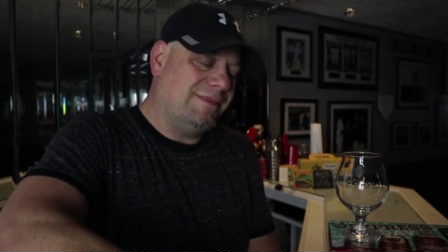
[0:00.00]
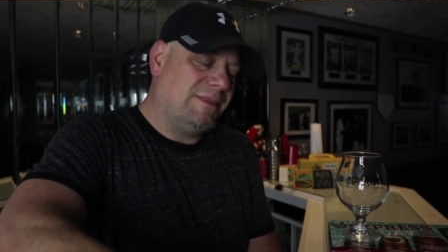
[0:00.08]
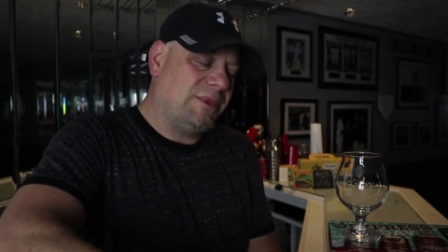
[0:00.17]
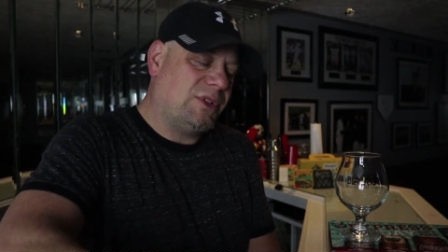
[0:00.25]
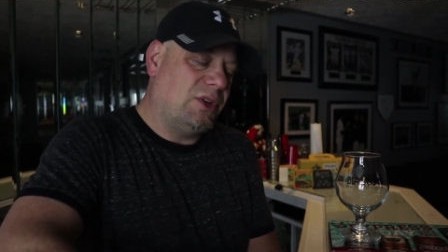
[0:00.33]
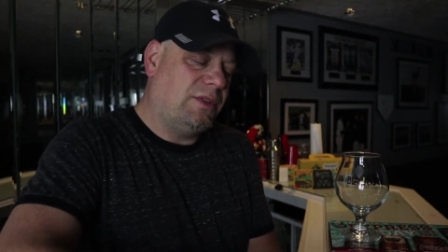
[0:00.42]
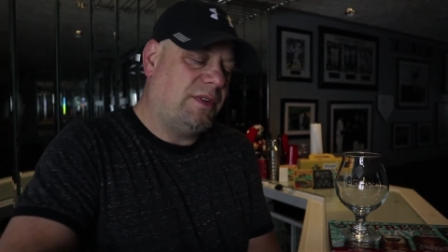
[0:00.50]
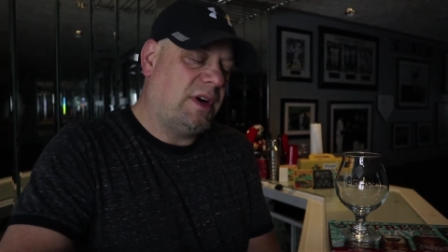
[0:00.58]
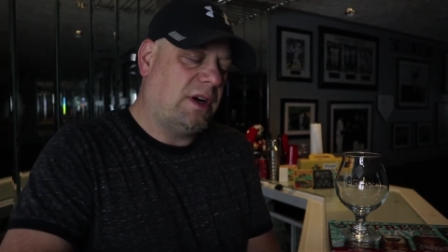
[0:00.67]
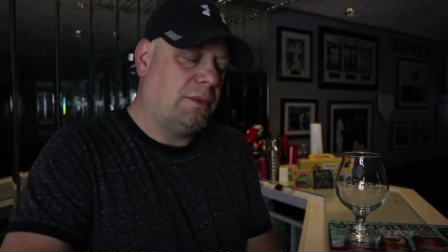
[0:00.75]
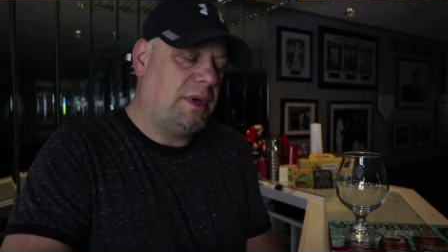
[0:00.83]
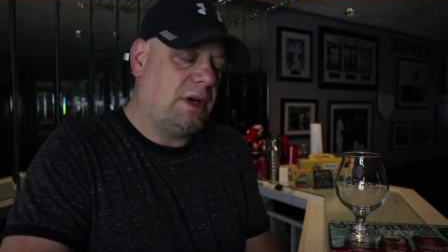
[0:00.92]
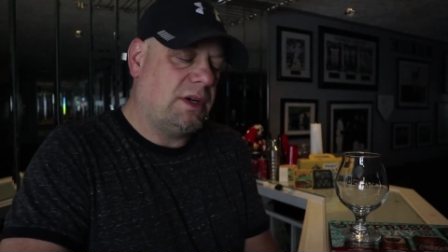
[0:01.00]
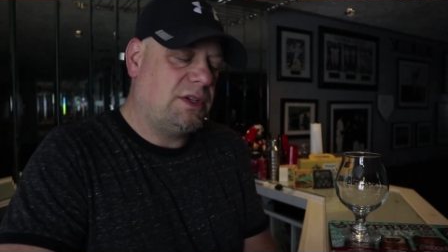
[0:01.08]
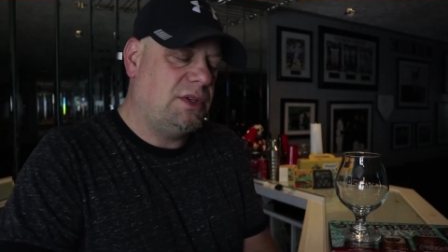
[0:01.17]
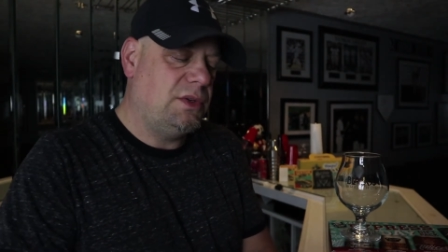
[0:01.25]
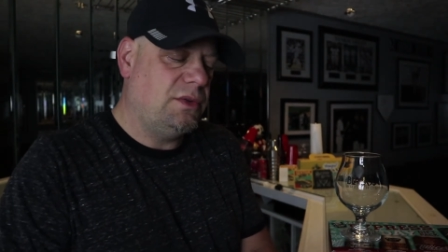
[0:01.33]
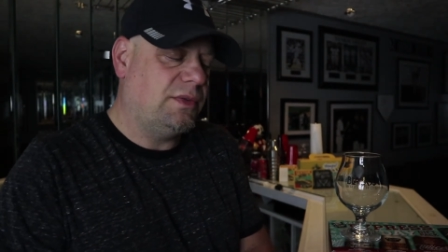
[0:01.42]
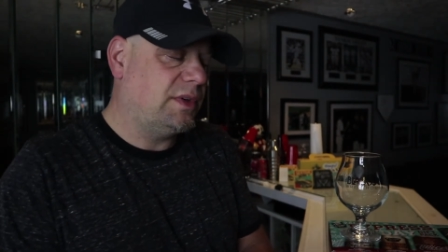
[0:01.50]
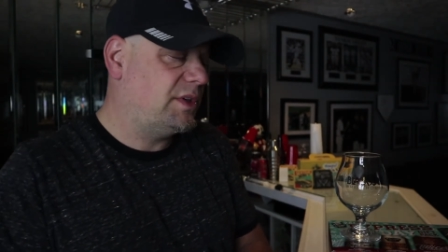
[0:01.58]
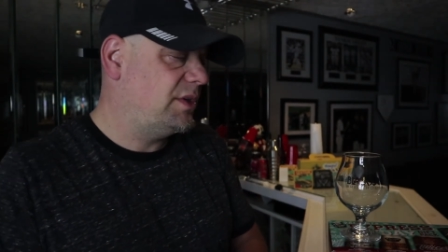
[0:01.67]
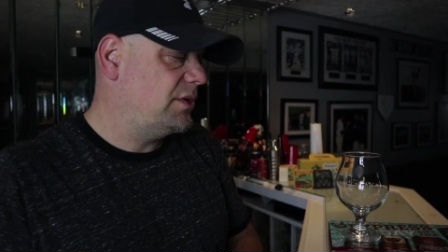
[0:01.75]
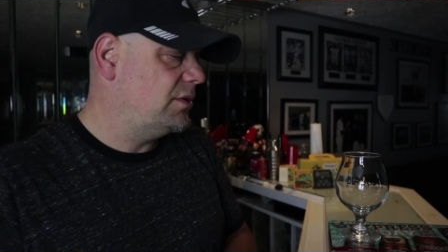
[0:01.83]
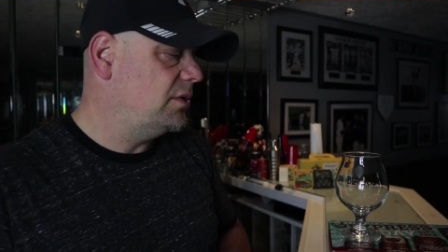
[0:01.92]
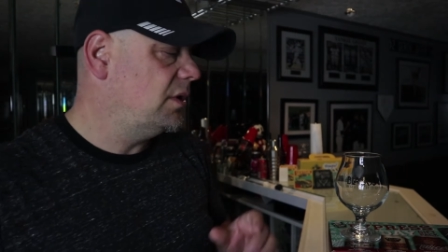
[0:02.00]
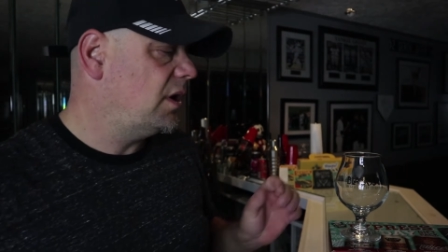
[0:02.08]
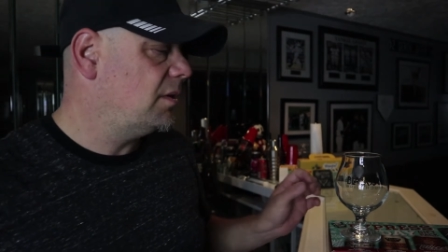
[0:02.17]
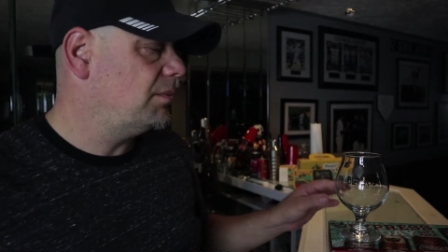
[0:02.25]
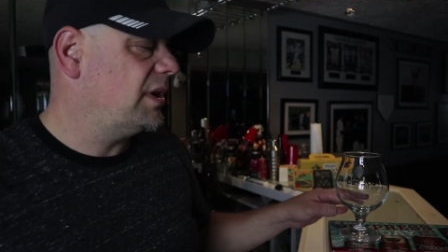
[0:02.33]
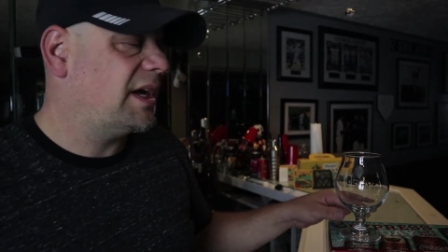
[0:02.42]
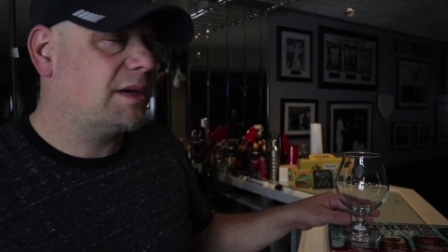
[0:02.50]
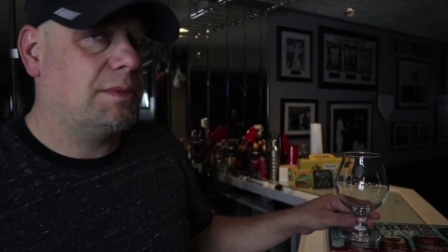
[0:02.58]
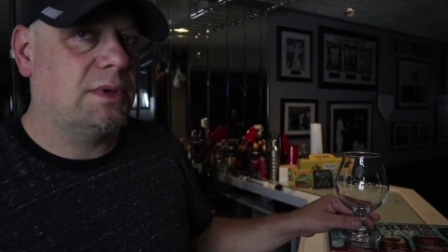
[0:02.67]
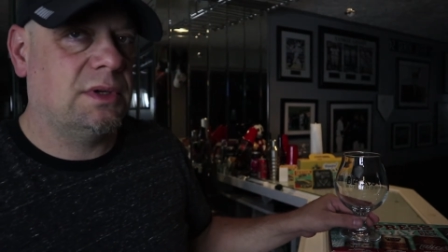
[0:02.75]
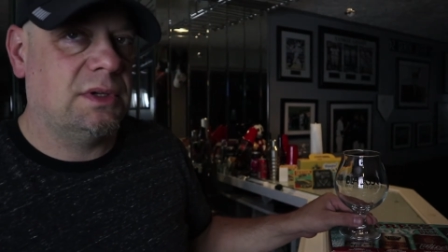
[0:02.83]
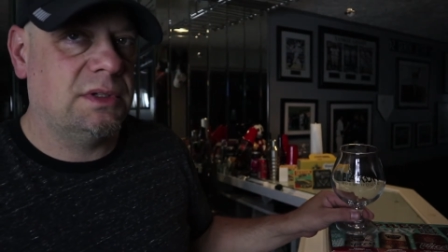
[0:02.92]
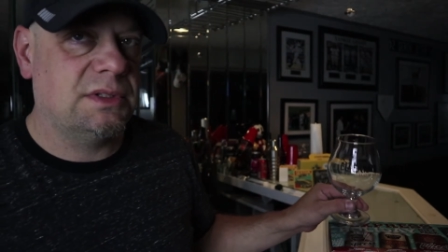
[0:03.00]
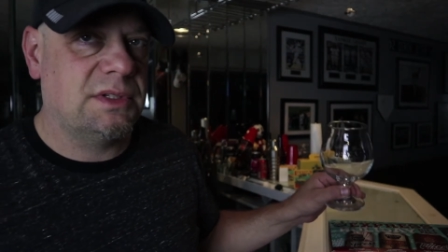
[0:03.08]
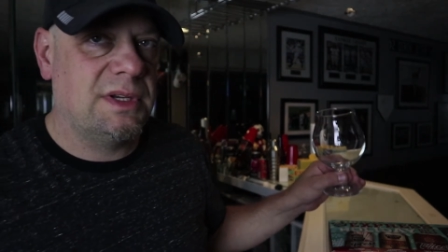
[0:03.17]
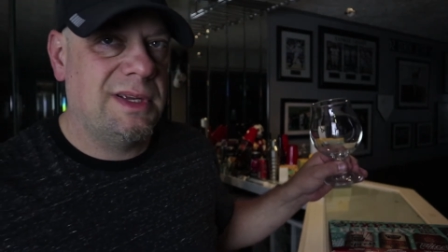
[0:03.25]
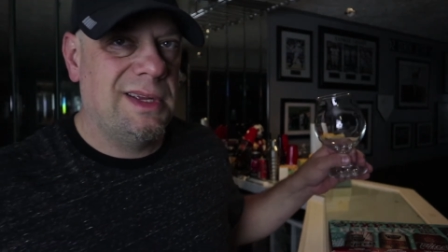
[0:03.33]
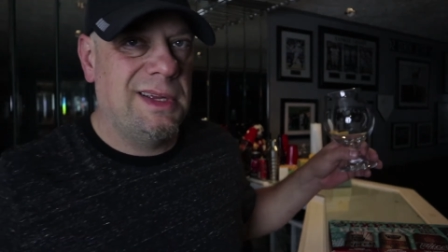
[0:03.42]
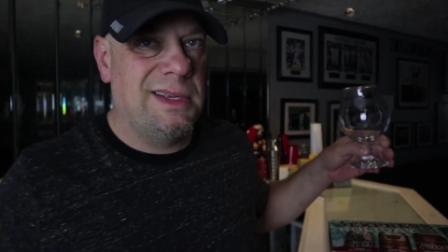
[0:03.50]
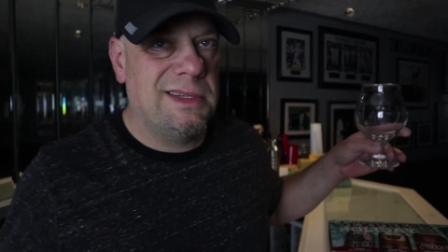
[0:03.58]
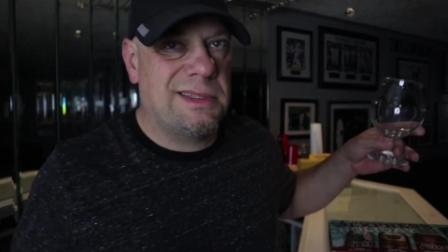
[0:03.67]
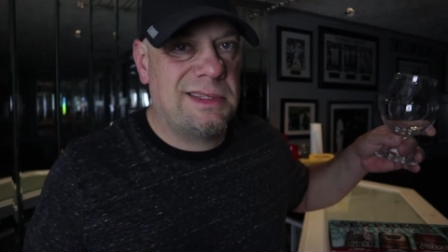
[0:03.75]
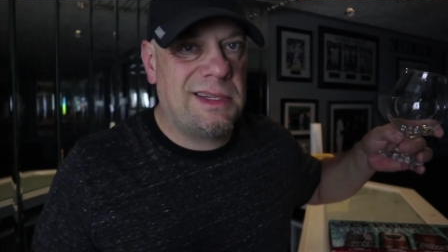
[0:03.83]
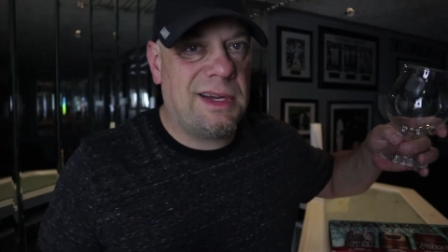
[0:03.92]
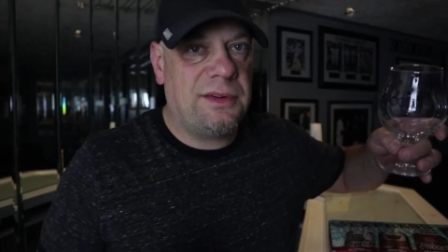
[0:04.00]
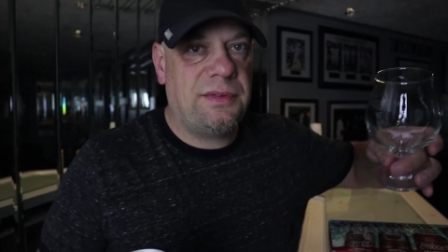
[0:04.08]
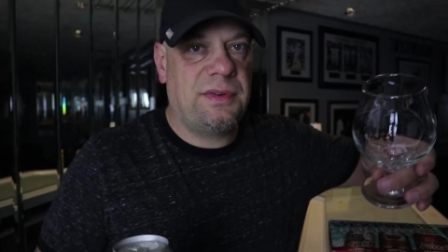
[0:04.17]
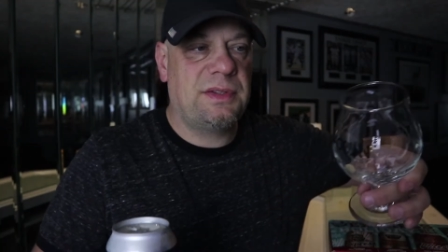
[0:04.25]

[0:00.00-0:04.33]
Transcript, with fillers: So far, we are 2 for 2 on Blackburn's stuff.